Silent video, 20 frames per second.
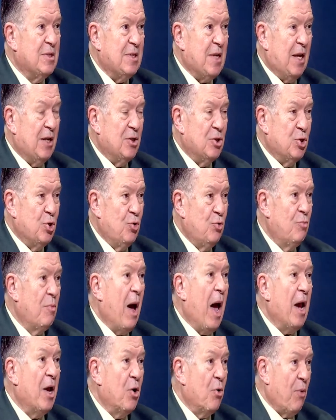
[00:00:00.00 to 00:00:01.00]
sent to
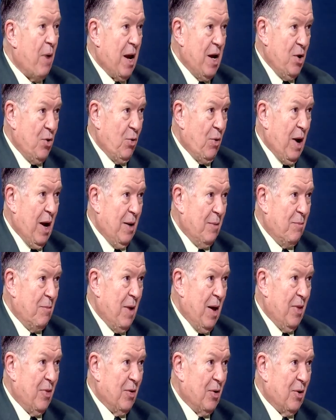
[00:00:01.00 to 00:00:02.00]
my
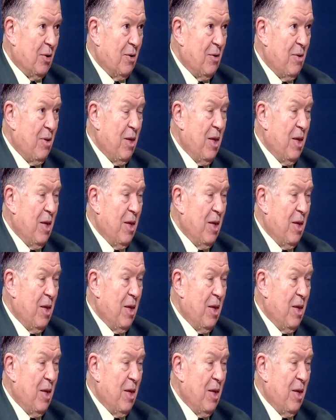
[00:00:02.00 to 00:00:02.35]
great-grandmother